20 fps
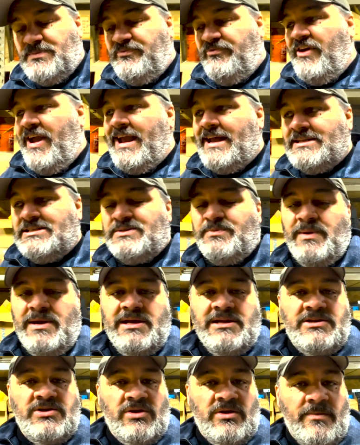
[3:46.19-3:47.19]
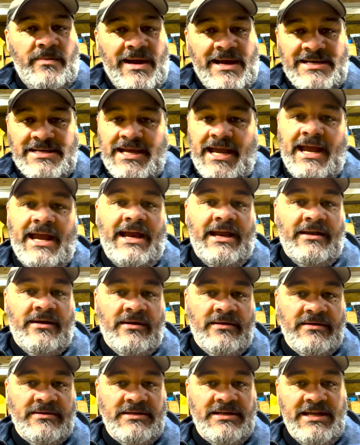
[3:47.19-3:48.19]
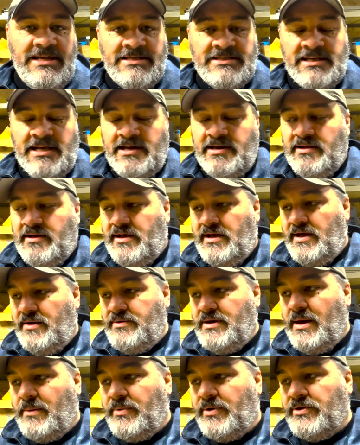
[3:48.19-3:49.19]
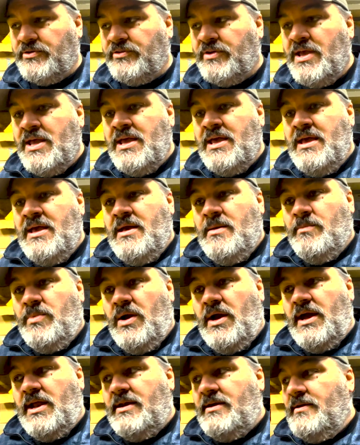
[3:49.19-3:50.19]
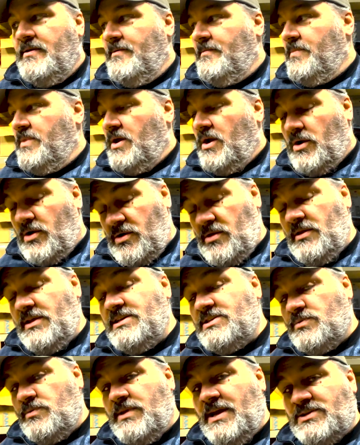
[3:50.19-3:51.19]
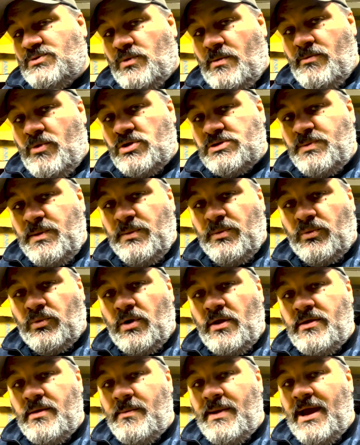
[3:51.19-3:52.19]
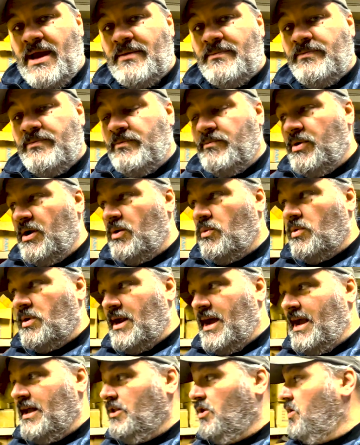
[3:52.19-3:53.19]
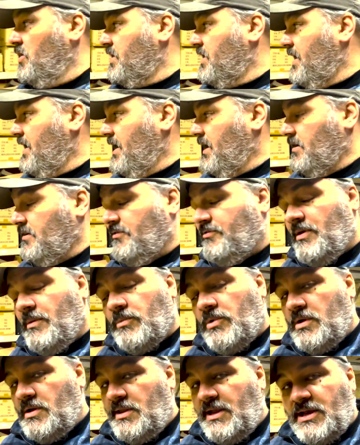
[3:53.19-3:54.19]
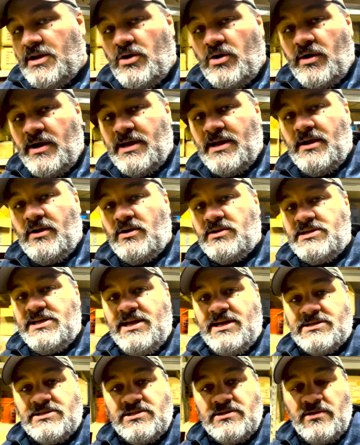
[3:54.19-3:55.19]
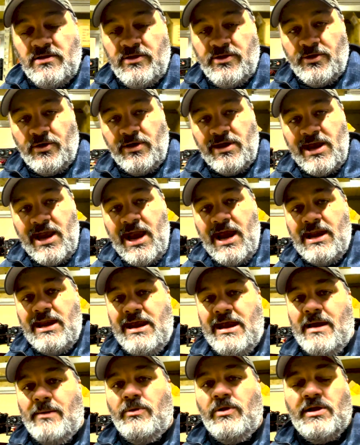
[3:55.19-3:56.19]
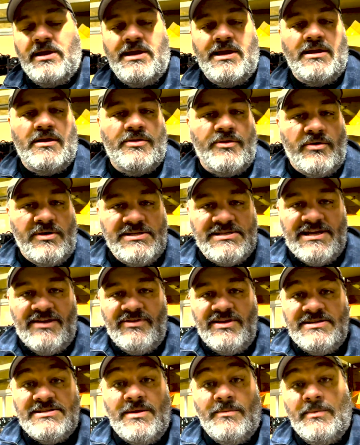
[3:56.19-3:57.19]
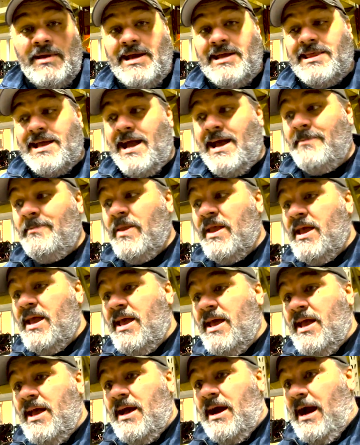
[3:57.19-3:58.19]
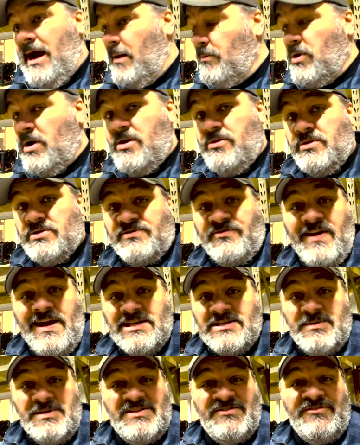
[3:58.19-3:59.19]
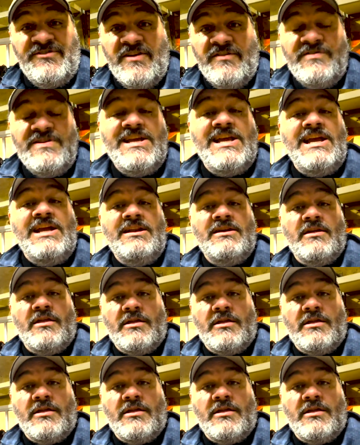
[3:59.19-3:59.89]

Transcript: fan speed to maintain decent numbers, but or at least that's what most people run them at. But when I look at, if I'm running like an RTX 3080, I'm looking at a 3070, something like that, I'm running those fan speeds 15 to